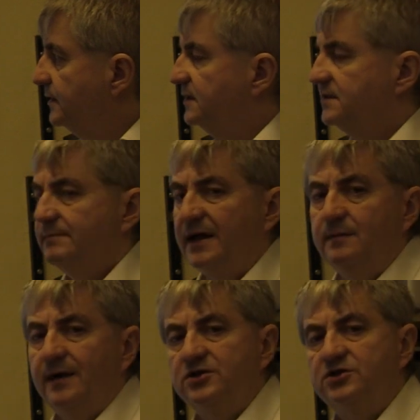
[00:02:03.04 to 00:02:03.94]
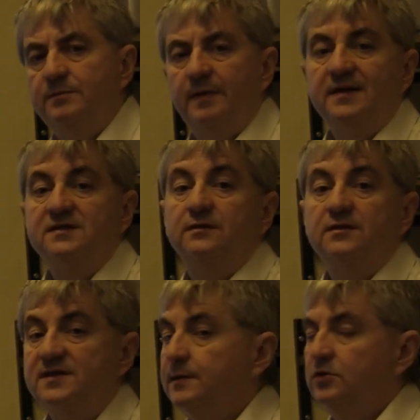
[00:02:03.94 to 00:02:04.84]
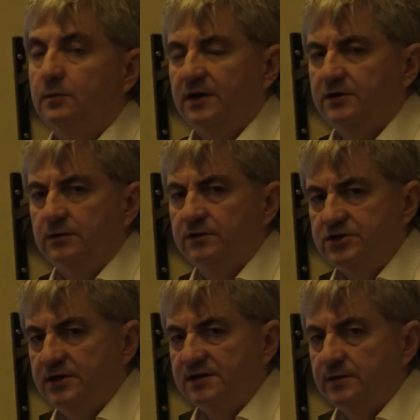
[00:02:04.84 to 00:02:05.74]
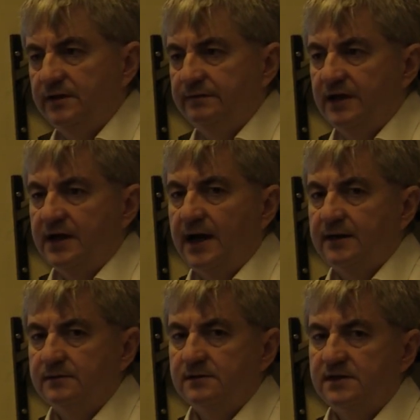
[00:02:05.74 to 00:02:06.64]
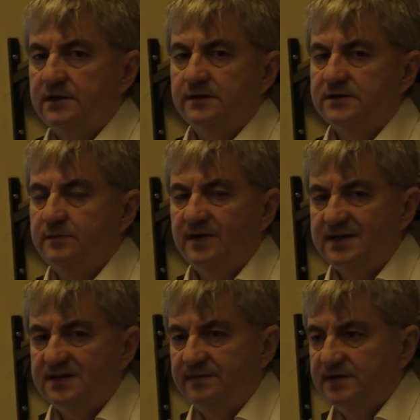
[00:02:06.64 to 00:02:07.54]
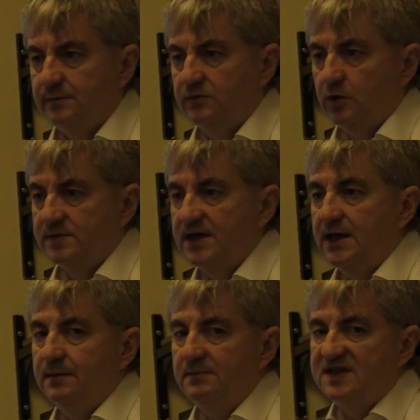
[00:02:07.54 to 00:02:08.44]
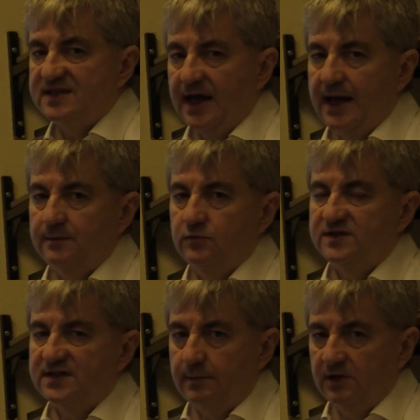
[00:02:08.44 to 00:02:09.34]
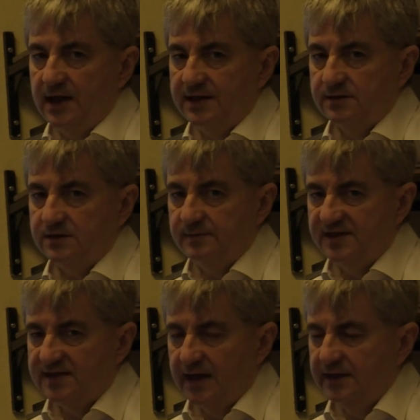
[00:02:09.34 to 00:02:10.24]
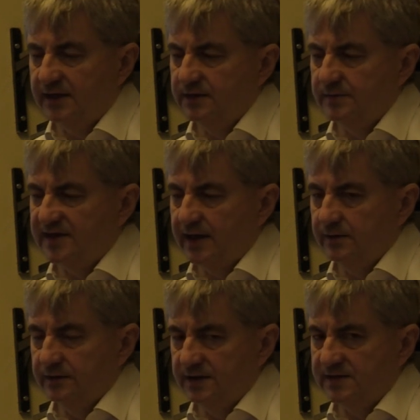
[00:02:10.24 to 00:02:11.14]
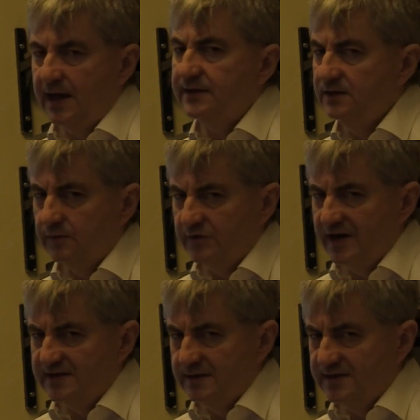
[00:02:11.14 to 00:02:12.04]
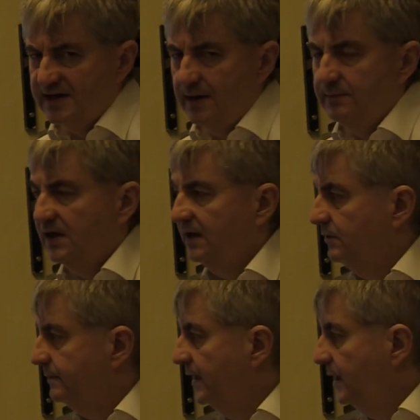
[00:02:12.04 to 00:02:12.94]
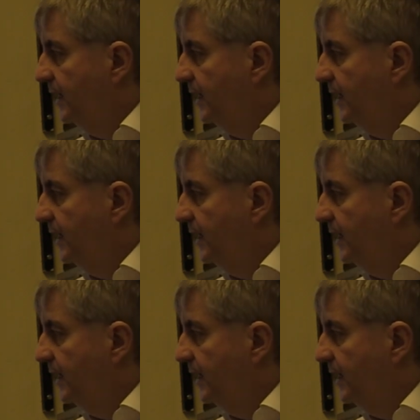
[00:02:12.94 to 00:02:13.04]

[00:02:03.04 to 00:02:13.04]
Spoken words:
it very much depends on the symptomatology. So if there are serious depressive symptoms, beside mood stabilizers, beside antipsychotics, antidepressants can be given.